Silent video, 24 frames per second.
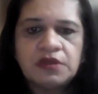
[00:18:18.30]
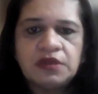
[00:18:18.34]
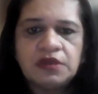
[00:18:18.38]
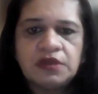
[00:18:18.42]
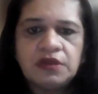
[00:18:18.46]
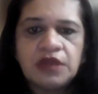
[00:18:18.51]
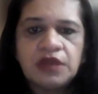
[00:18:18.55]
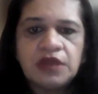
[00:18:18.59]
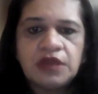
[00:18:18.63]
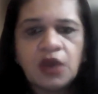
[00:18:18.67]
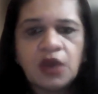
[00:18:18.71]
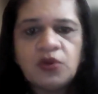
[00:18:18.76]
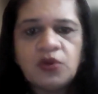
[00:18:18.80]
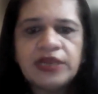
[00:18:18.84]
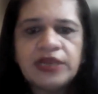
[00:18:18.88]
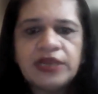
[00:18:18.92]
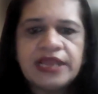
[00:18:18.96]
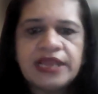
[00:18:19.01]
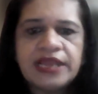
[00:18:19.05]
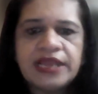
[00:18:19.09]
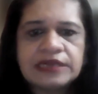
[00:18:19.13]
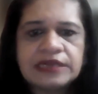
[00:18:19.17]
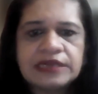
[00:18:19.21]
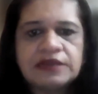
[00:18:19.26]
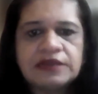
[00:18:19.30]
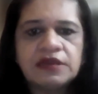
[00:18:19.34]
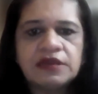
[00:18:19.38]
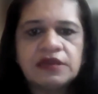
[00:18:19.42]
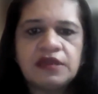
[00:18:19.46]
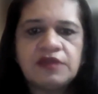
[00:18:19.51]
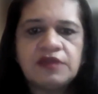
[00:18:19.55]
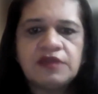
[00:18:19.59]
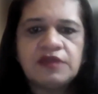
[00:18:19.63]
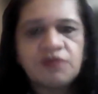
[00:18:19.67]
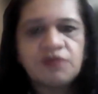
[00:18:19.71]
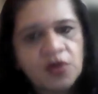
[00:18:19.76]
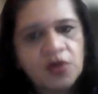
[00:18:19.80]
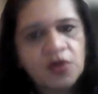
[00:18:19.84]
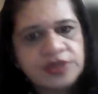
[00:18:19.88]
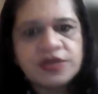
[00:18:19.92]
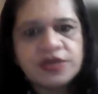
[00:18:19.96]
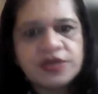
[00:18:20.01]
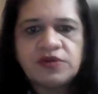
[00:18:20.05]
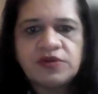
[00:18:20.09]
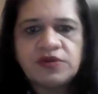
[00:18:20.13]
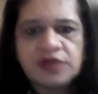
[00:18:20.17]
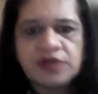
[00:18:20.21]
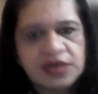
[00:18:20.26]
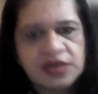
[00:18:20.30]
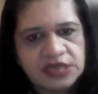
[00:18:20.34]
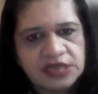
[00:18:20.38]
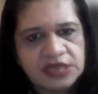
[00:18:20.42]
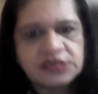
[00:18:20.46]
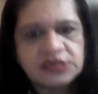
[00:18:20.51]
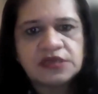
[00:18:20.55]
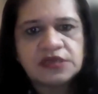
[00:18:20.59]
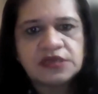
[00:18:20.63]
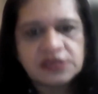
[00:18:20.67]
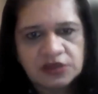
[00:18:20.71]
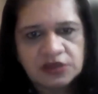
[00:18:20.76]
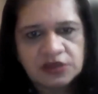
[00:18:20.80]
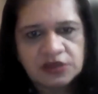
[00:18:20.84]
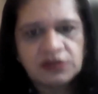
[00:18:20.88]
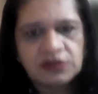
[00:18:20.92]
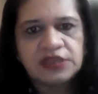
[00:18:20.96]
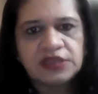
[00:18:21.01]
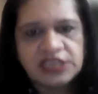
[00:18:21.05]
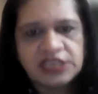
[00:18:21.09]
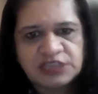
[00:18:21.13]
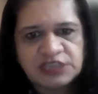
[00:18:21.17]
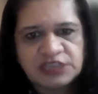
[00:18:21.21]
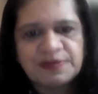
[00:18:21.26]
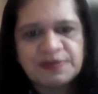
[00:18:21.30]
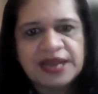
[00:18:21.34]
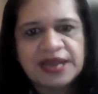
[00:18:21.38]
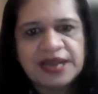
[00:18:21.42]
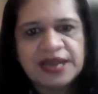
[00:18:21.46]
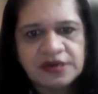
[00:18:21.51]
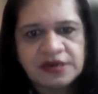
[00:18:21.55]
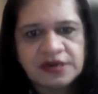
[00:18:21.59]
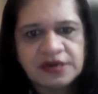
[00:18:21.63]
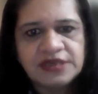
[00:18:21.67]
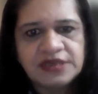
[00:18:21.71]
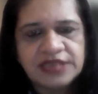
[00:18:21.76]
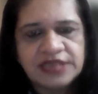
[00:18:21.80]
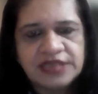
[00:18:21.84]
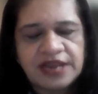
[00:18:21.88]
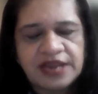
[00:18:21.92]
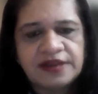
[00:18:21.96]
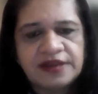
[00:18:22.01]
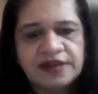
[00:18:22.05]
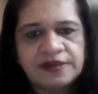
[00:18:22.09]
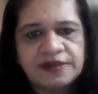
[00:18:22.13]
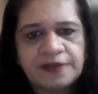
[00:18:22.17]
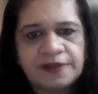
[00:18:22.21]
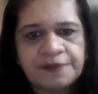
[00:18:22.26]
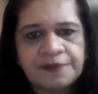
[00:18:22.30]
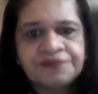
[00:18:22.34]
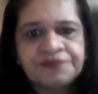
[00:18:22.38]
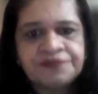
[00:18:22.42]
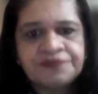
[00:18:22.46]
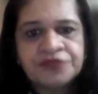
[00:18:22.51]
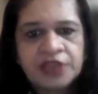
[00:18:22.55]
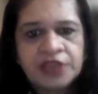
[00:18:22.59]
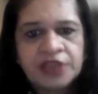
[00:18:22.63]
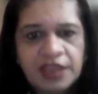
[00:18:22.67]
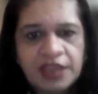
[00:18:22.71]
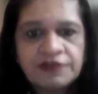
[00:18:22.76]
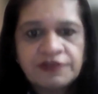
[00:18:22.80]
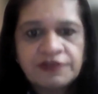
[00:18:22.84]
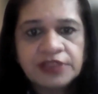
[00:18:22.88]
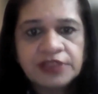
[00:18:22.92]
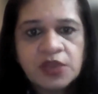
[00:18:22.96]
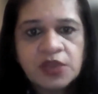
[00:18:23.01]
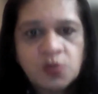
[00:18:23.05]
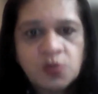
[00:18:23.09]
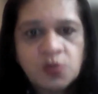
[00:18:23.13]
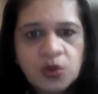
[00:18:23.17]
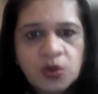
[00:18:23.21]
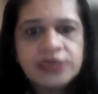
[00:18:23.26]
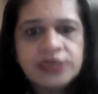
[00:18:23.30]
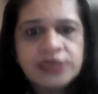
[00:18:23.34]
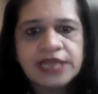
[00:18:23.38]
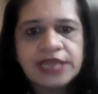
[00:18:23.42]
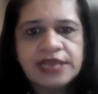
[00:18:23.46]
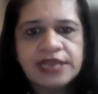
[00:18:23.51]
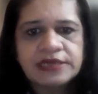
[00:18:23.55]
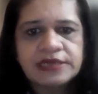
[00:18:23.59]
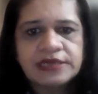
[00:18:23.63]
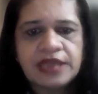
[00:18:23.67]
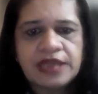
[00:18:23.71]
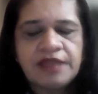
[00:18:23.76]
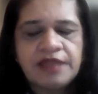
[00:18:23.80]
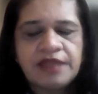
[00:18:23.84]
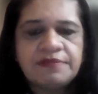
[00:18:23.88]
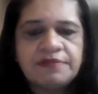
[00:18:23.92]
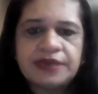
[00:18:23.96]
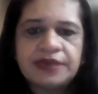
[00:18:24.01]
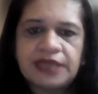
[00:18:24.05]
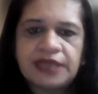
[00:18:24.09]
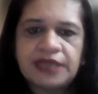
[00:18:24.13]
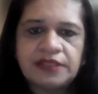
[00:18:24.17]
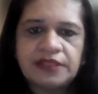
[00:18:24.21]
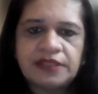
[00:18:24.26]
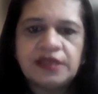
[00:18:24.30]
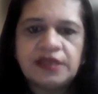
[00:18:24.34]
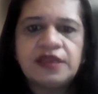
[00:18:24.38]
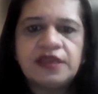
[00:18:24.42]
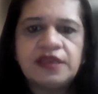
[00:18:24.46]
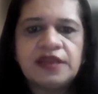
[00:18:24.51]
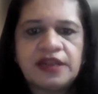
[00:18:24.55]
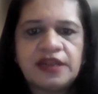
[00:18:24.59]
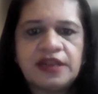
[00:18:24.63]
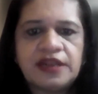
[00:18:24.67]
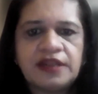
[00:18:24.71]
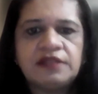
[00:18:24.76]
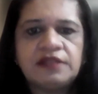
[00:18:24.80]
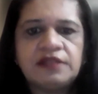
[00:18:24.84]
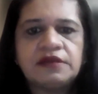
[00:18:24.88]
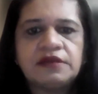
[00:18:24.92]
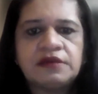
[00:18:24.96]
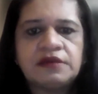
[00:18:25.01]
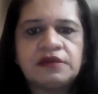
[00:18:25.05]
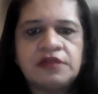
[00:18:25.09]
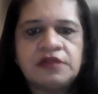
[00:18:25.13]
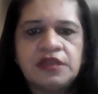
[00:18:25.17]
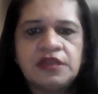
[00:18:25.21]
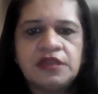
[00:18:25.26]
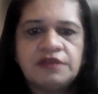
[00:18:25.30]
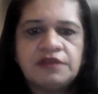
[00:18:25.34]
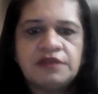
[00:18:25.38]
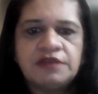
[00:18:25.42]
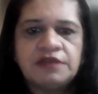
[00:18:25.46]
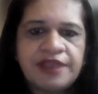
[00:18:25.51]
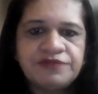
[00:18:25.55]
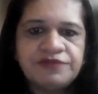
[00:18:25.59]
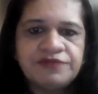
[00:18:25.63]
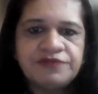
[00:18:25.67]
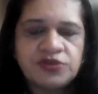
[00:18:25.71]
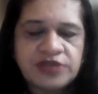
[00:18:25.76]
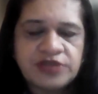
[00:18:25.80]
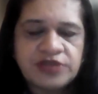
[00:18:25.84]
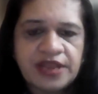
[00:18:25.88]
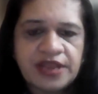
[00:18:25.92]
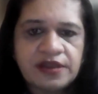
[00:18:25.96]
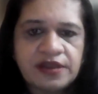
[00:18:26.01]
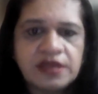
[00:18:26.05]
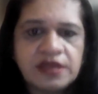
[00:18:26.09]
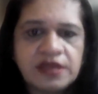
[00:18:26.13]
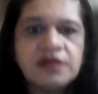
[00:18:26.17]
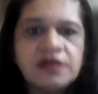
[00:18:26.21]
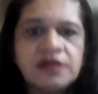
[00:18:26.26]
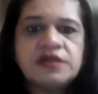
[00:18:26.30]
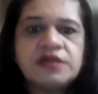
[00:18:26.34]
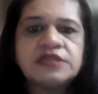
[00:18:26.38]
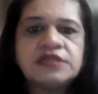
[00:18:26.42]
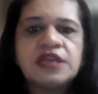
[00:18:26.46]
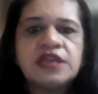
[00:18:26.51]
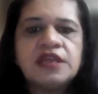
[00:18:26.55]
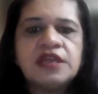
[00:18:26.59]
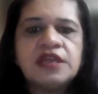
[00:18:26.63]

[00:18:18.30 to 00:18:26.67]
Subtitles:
loudly and clearly voice out our concerns on these matters, and everything would take time, but I think in another 5 to 10 years,